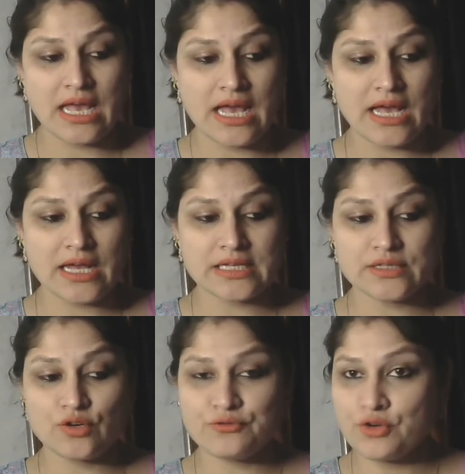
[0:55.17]
and
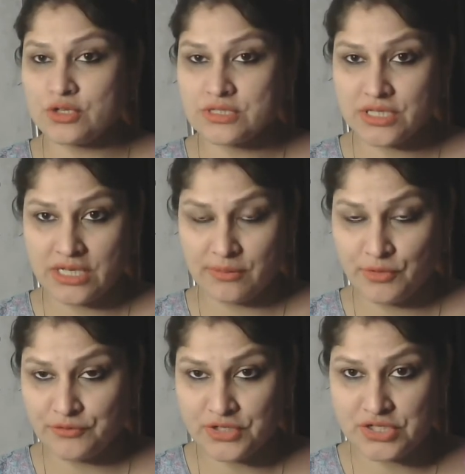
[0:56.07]
of course the name
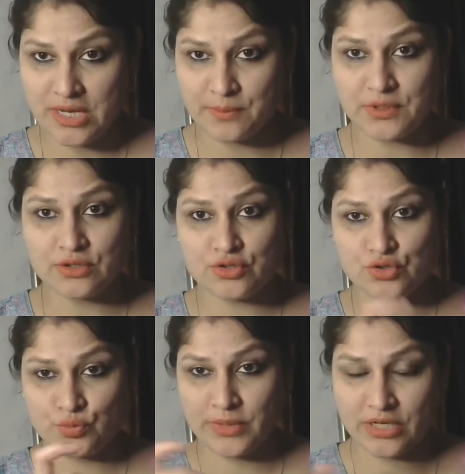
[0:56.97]
of the chapter the
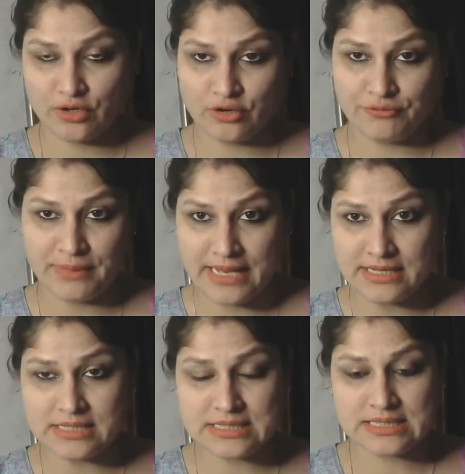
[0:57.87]
shoemaker of
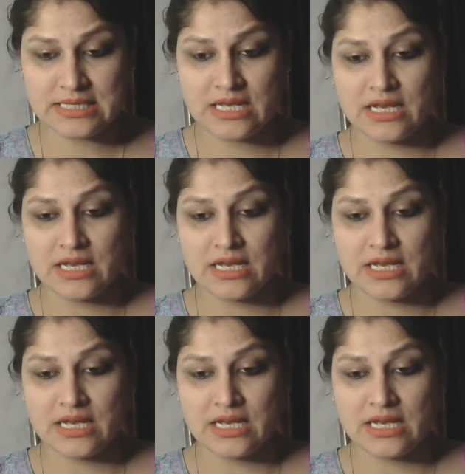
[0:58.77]
Paris